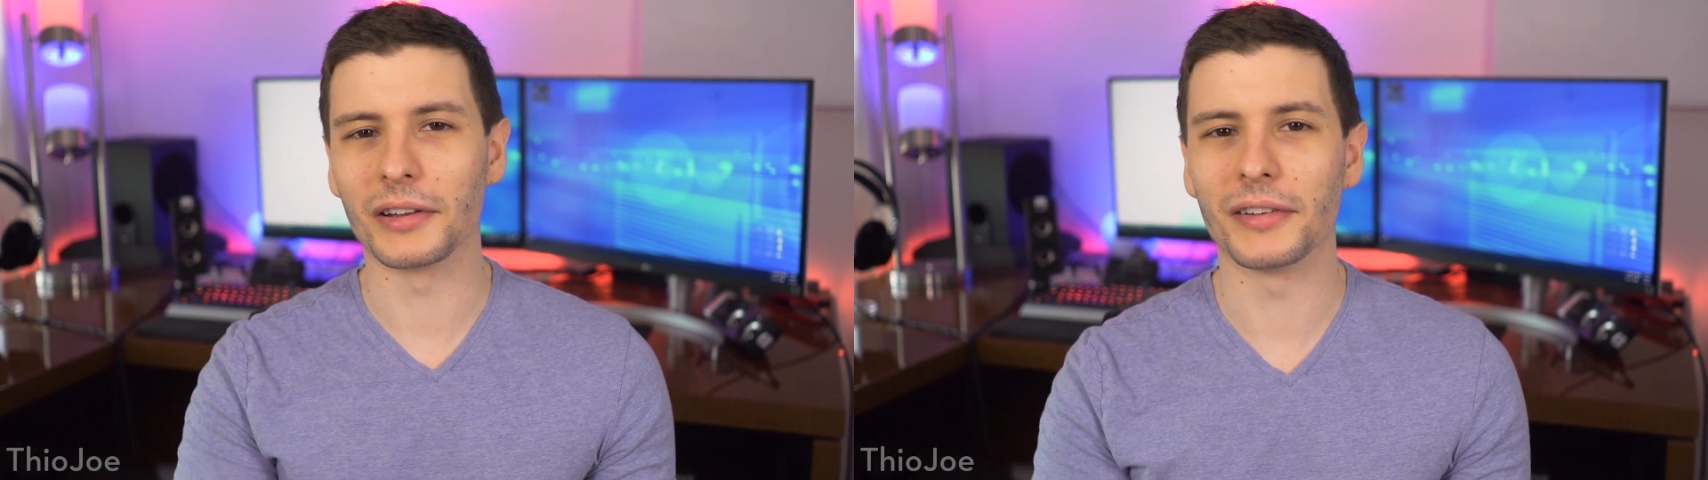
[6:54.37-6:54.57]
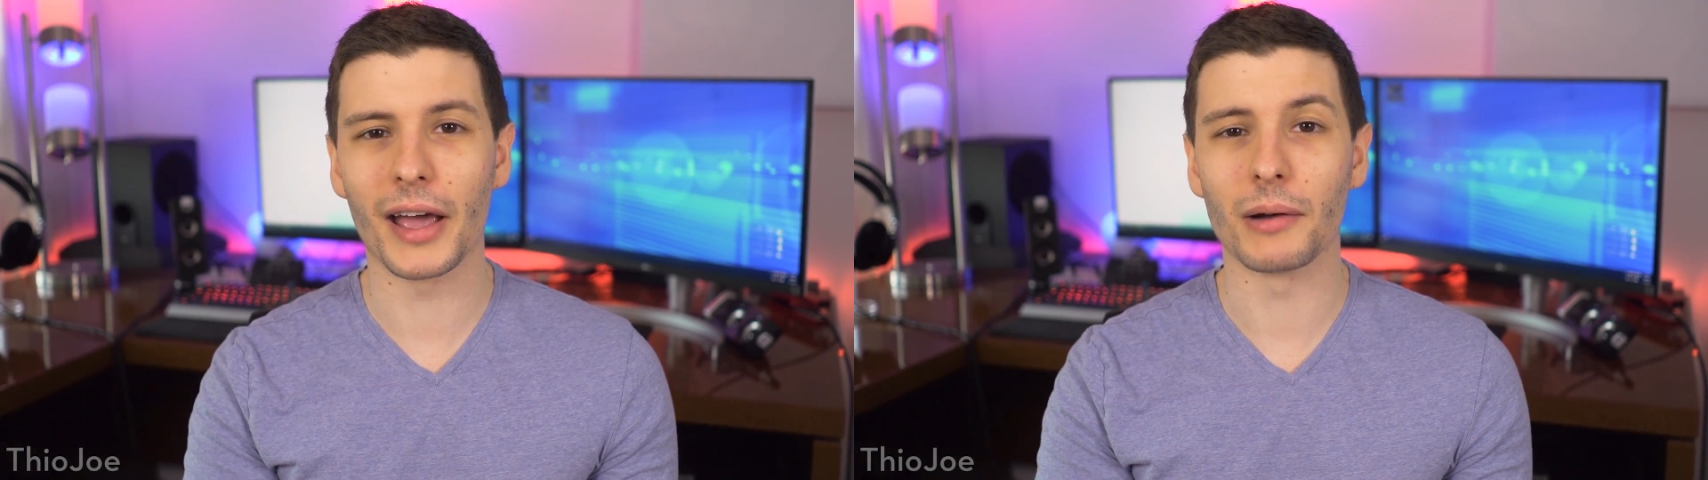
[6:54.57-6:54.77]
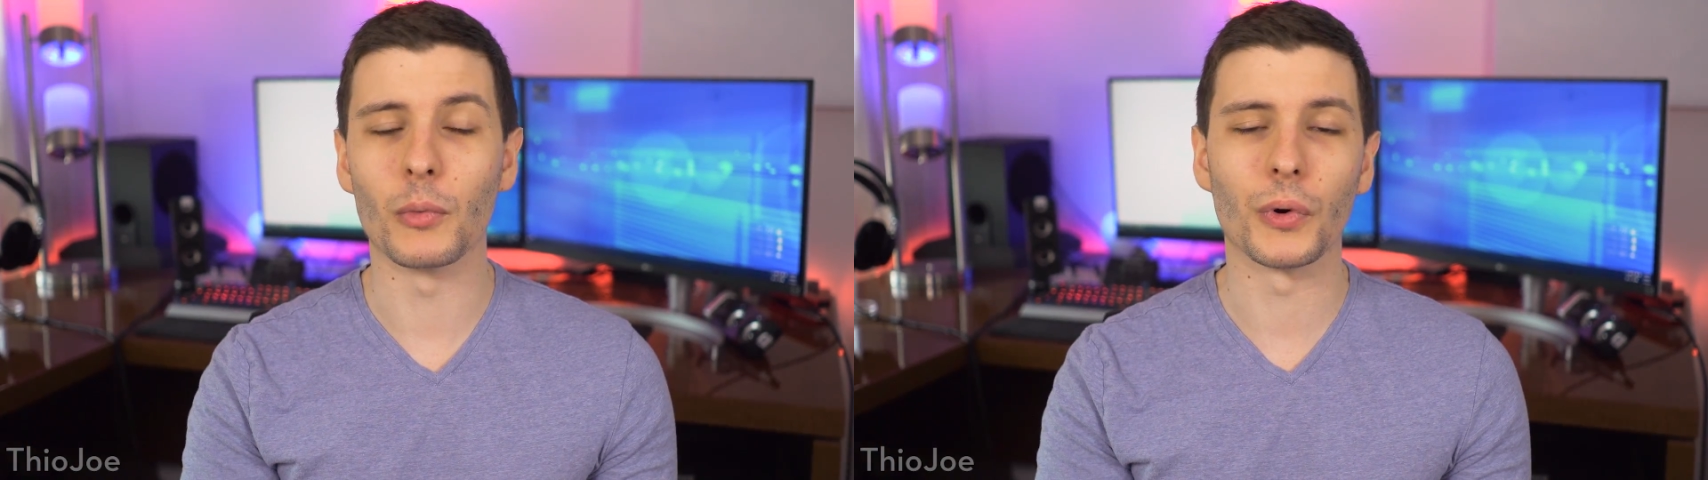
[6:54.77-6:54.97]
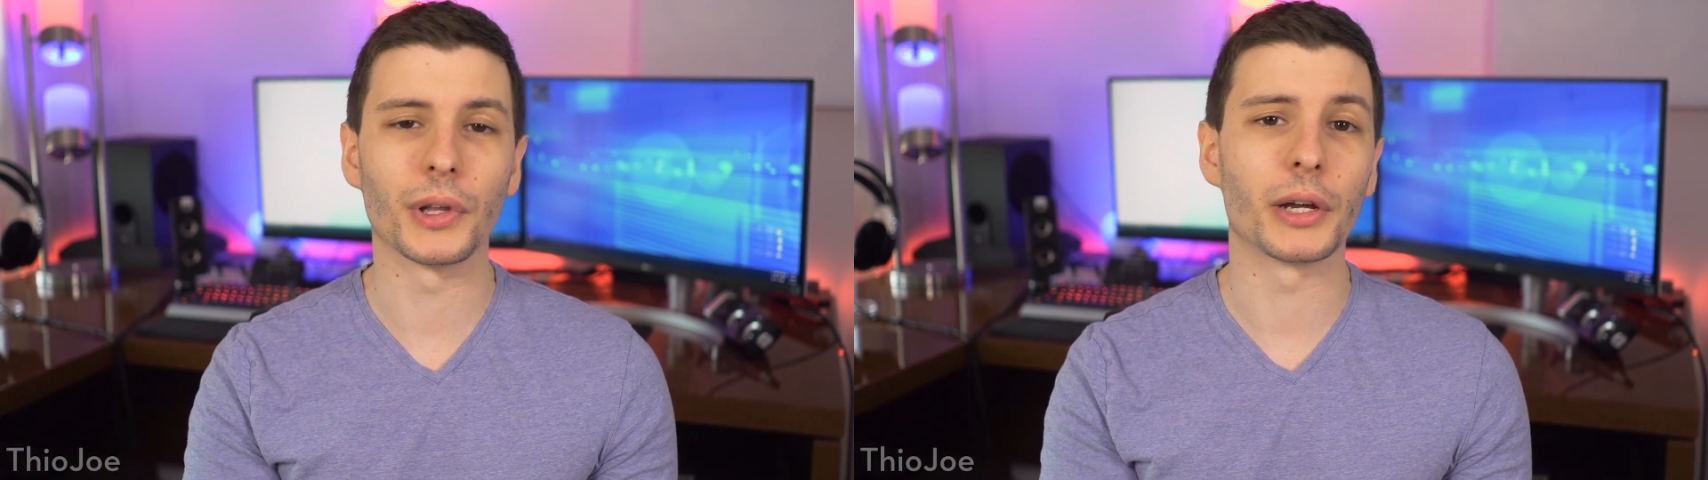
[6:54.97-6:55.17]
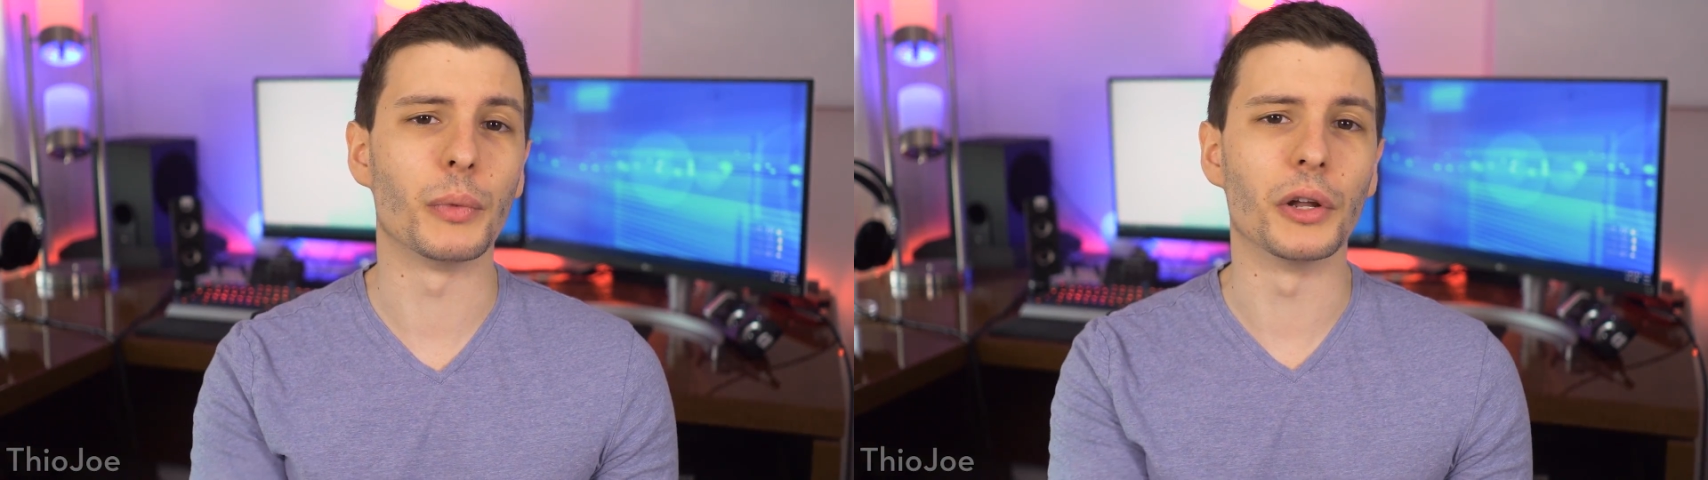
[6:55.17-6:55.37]
it down more
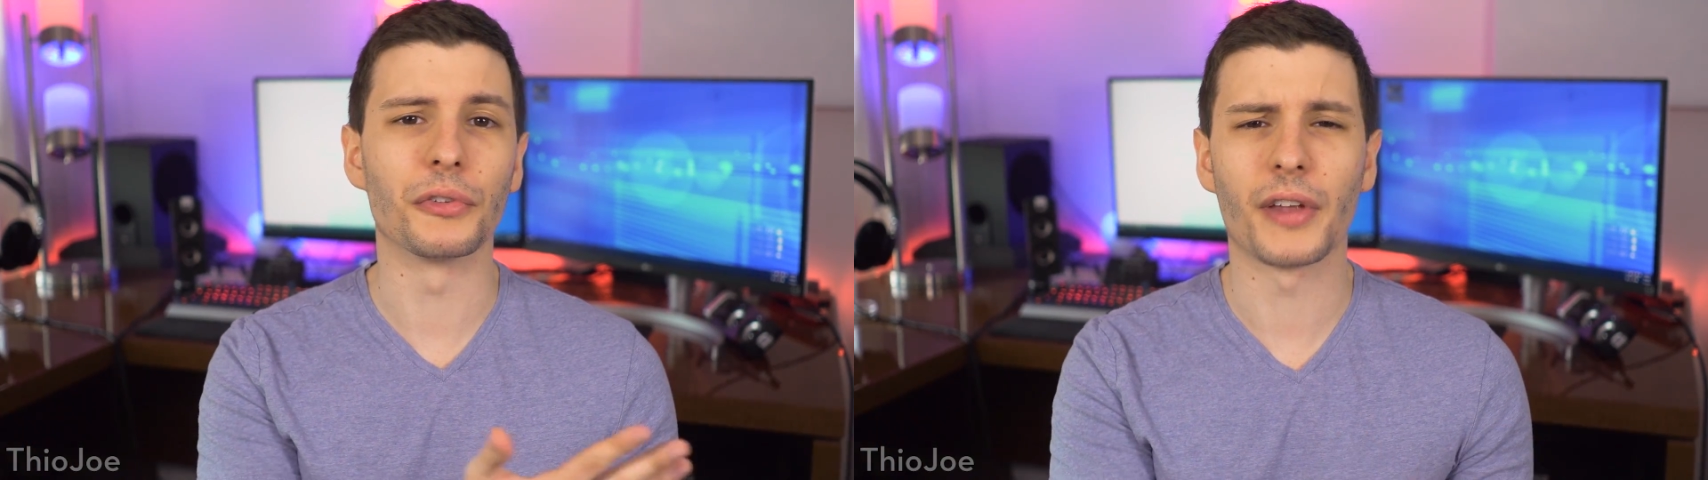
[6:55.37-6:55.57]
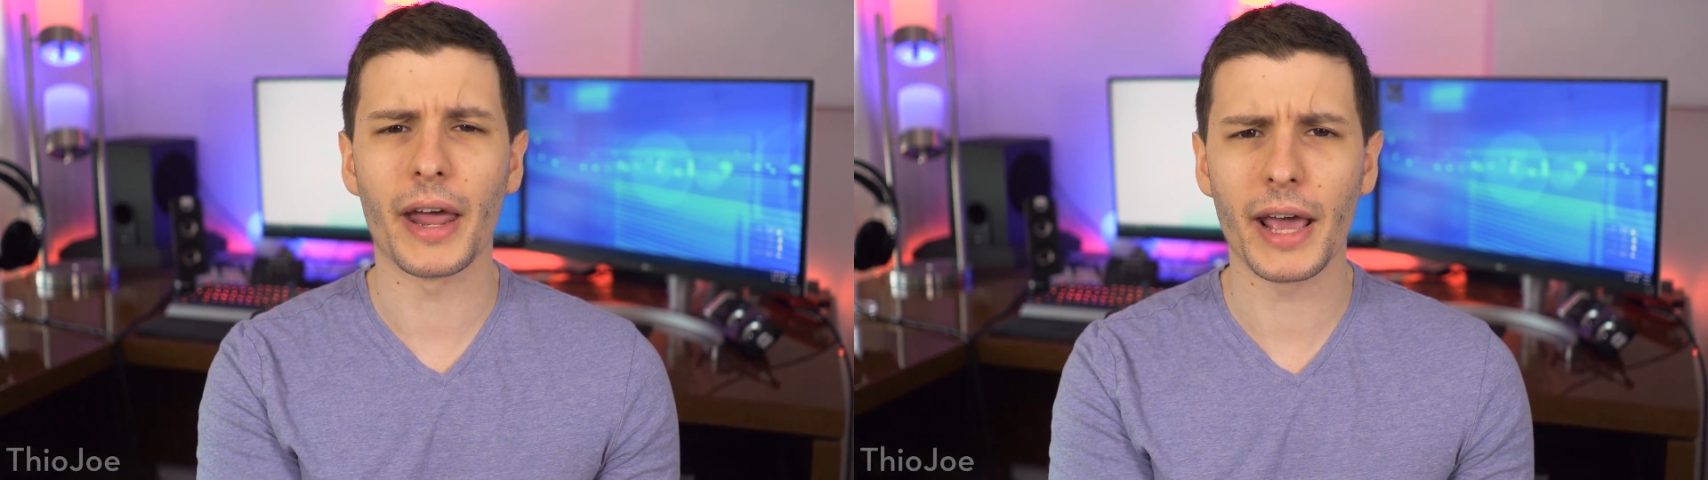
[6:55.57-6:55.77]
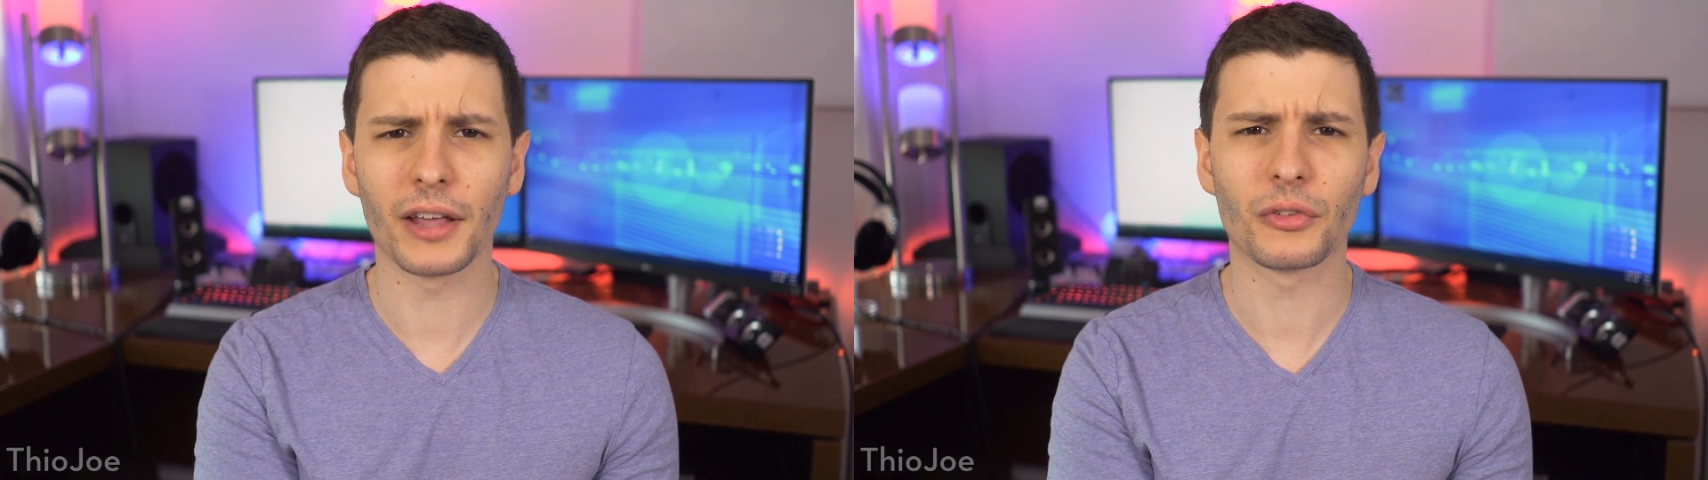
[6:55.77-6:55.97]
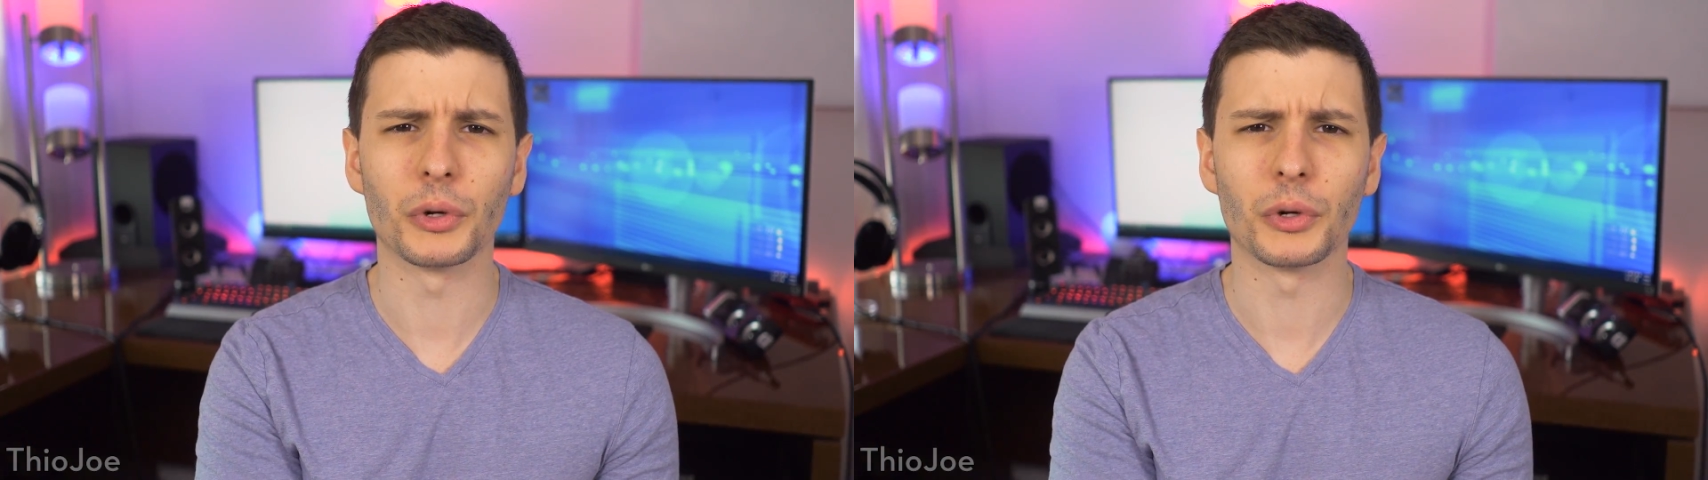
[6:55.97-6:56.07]
like Windows ten S,